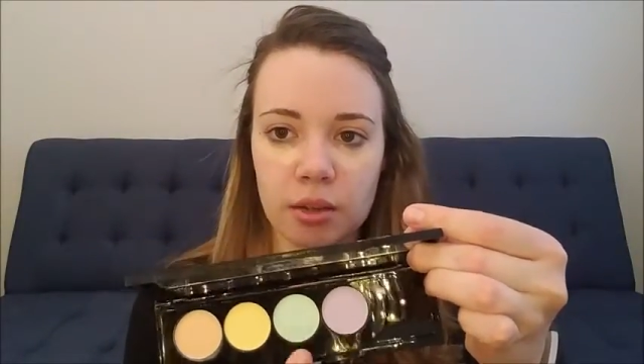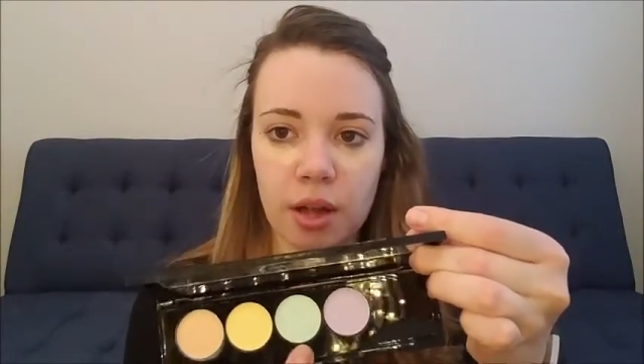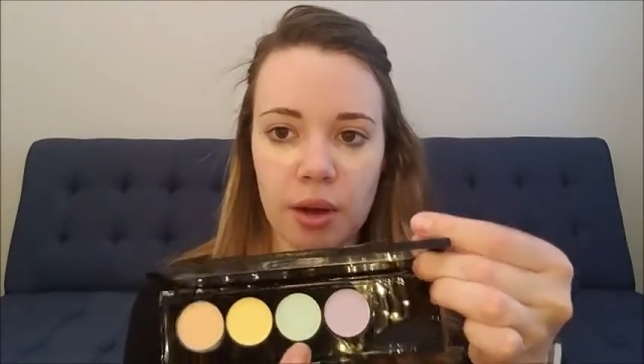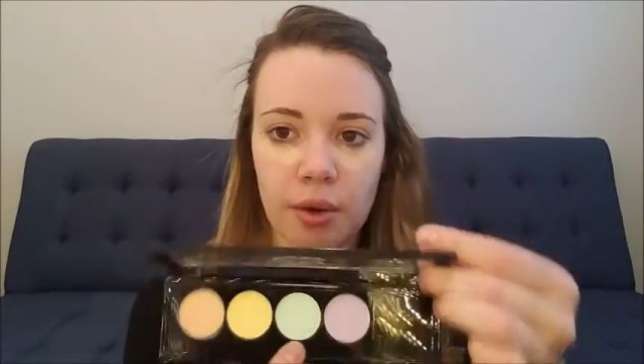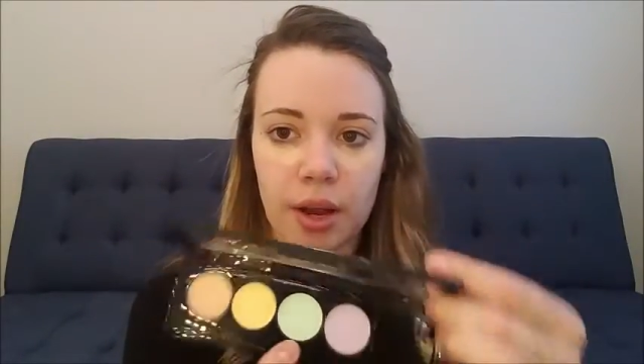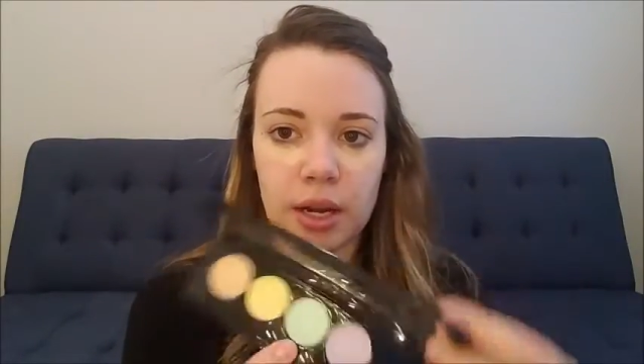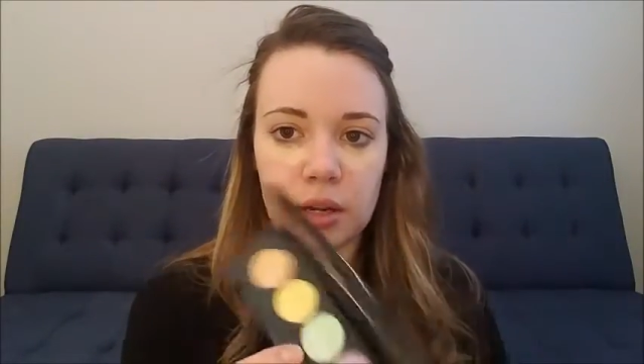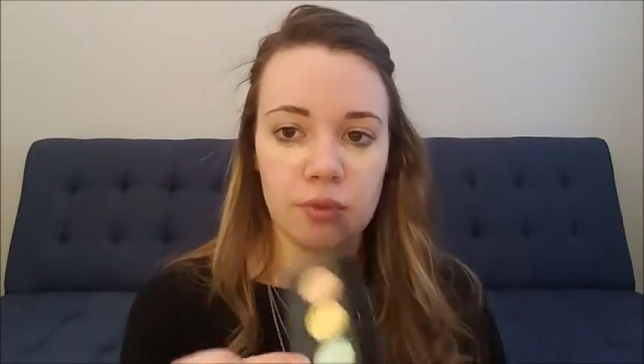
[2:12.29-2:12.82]

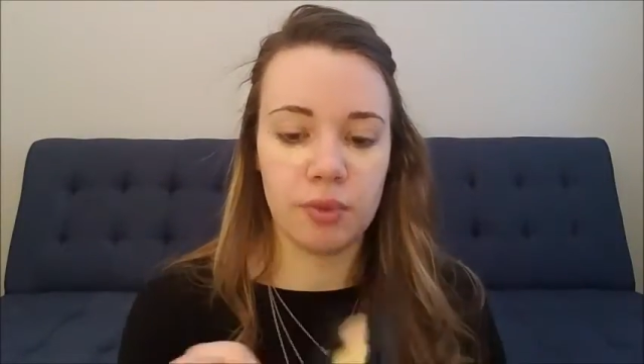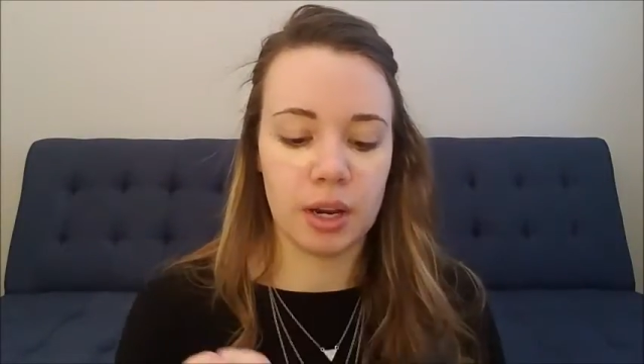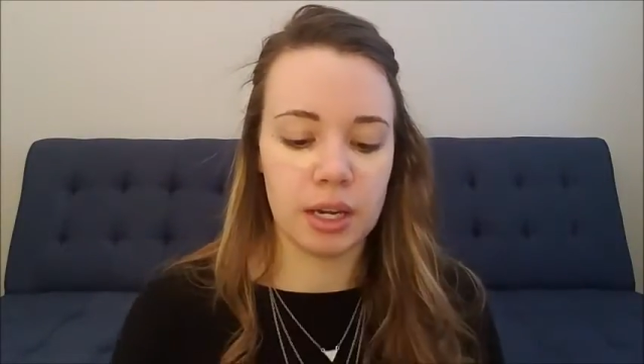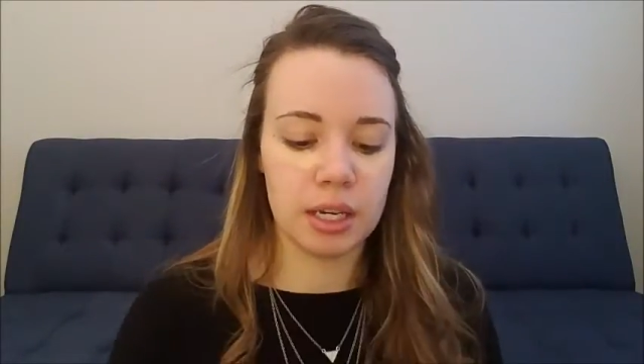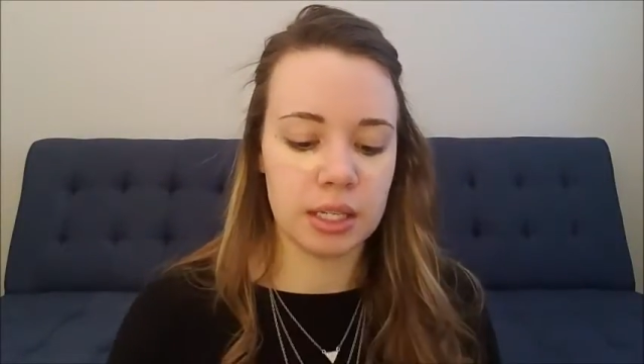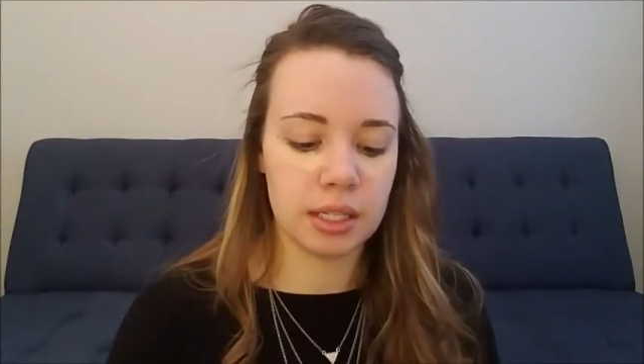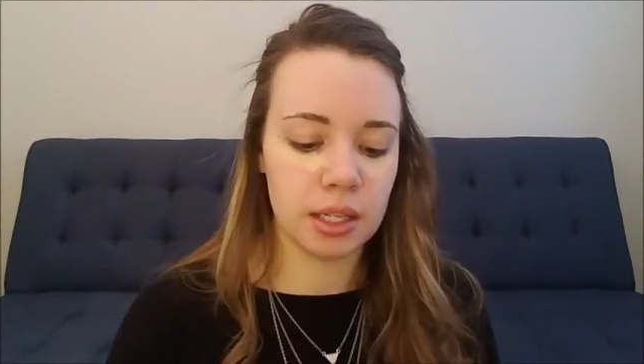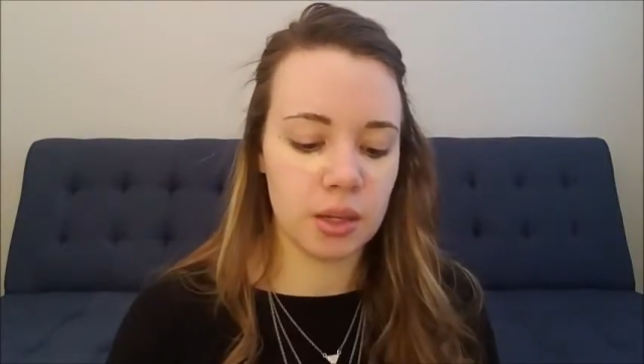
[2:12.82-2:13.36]
out any
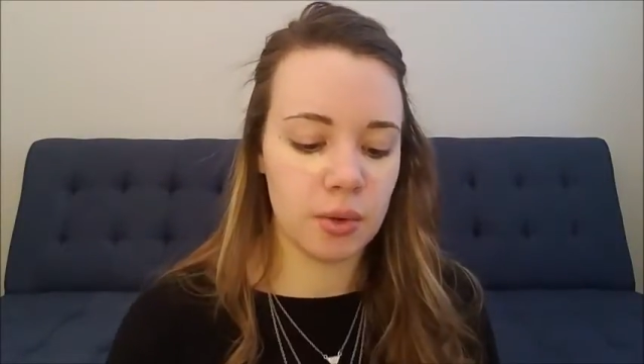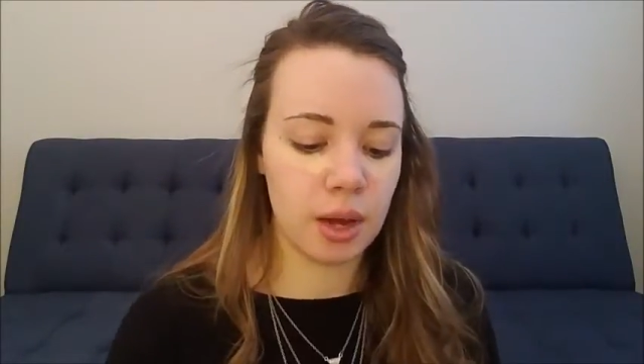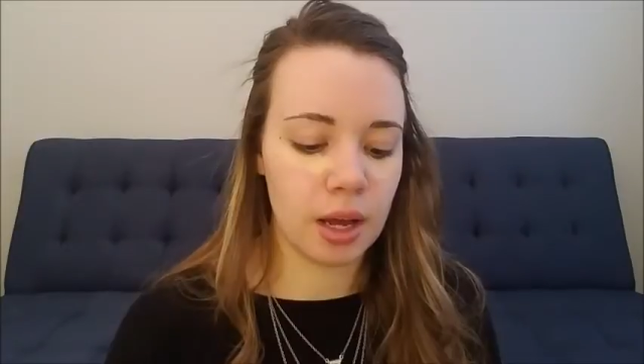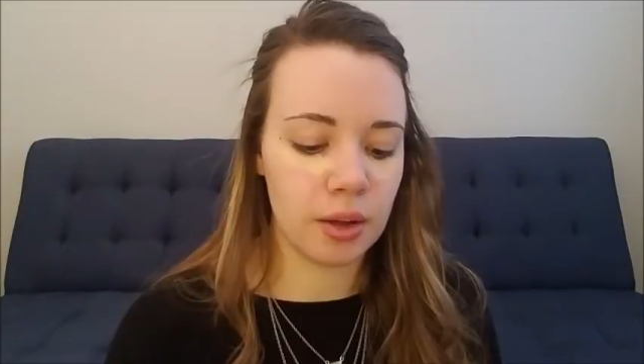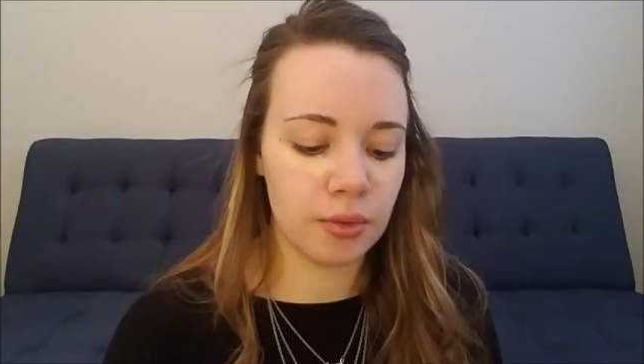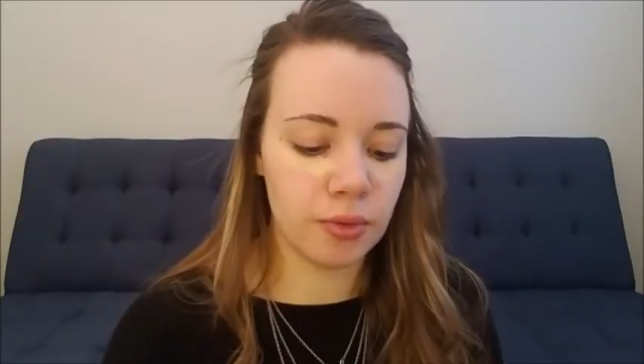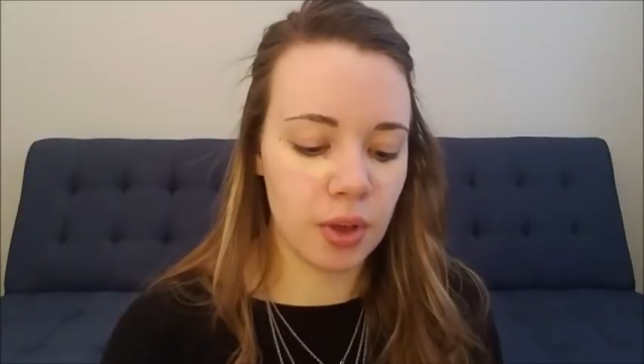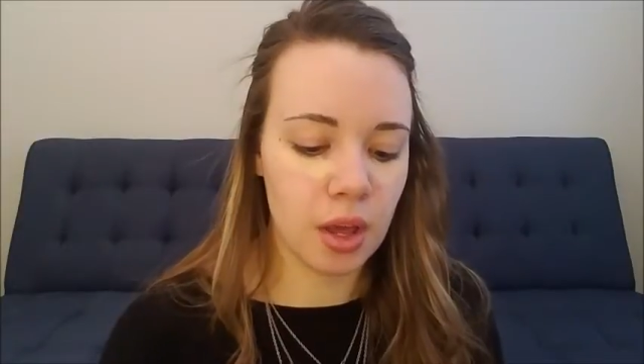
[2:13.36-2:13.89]
redness that you
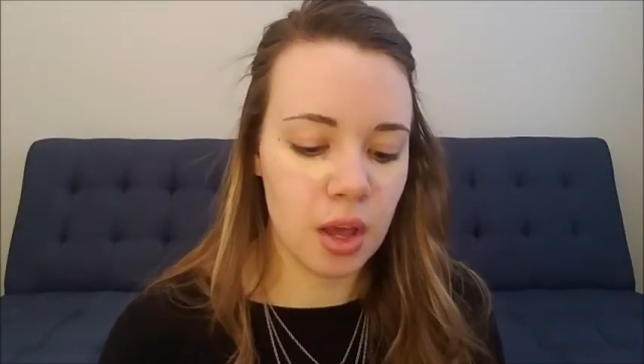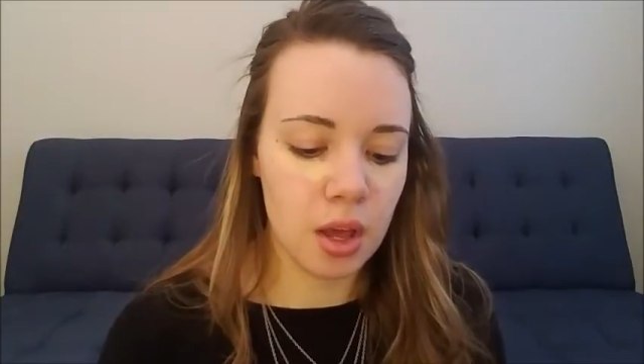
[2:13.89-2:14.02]
have.